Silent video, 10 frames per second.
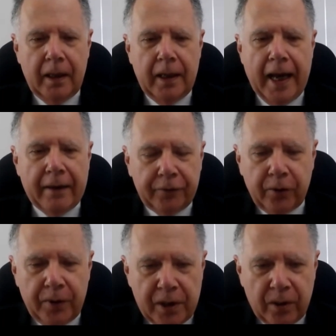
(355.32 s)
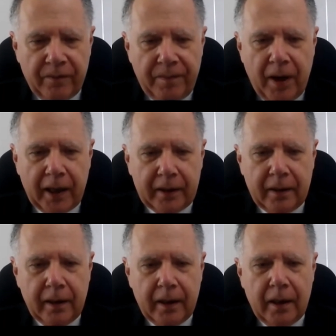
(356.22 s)
After a year of
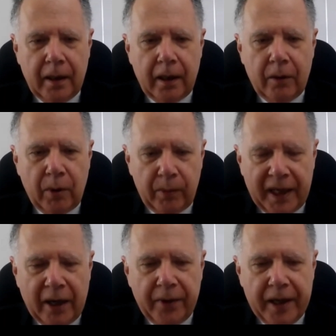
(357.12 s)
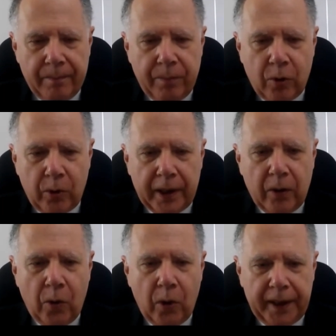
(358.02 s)
Biden, we were now
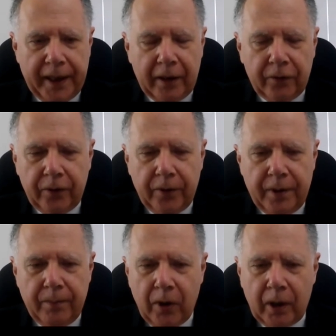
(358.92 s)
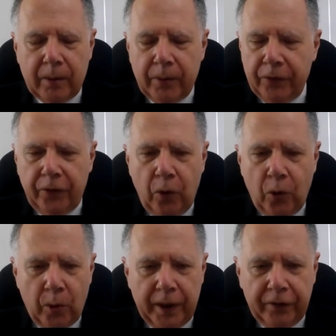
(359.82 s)
importing oil again. So the market was
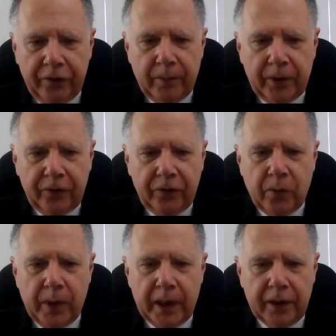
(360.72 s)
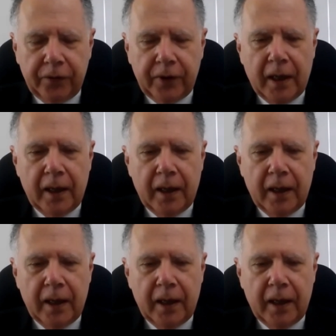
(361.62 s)
already somewhat squeezed.